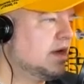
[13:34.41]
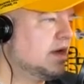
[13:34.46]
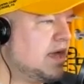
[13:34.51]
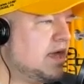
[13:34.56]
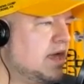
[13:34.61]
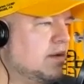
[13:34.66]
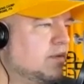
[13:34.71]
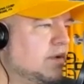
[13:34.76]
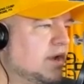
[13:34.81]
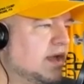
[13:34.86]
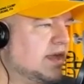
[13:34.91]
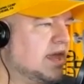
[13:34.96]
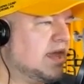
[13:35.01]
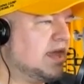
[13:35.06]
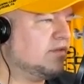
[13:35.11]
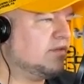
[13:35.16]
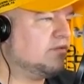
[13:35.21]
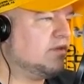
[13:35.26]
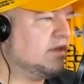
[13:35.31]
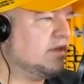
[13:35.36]
I hate when I
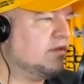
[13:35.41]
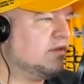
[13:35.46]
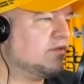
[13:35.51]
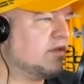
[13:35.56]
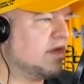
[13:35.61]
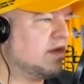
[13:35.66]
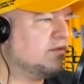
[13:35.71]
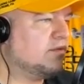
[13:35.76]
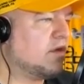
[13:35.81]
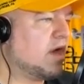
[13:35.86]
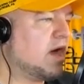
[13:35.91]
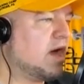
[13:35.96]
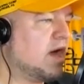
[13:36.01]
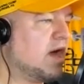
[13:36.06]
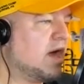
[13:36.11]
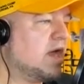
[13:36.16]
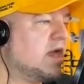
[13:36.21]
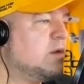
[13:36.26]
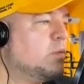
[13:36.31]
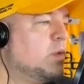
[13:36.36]
can't see these things.
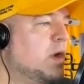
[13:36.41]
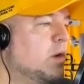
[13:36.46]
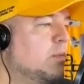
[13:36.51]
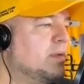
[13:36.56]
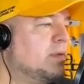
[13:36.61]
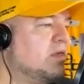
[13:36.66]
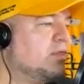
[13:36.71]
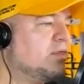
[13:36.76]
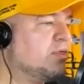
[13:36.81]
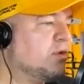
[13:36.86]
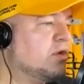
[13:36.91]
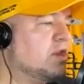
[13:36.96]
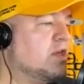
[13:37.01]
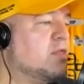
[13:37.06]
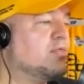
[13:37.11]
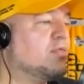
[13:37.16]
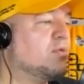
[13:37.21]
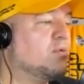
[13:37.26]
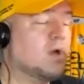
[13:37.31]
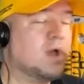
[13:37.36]
Uh, he will be
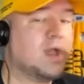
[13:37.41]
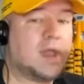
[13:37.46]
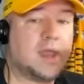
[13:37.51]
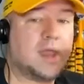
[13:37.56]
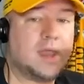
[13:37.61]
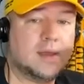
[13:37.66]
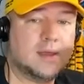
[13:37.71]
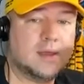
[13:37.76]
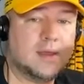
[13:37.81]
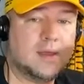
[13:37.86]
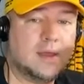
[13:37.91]
33